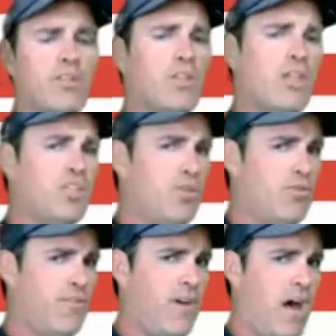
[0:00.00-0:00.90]
So let's
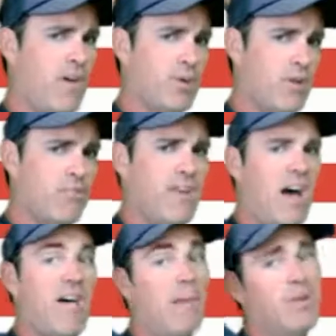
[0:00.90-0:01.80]
do 5. I'm going to go
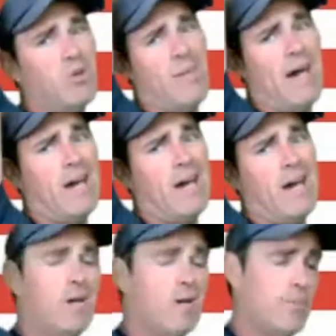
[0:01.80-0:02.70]
5. I'm going to do a pat on
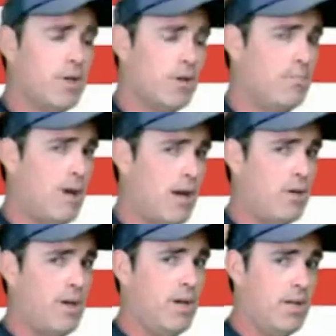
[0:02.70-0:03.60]
my head. I'm going to go pat on
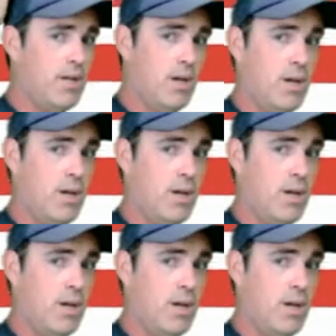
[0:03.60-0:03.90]
my head.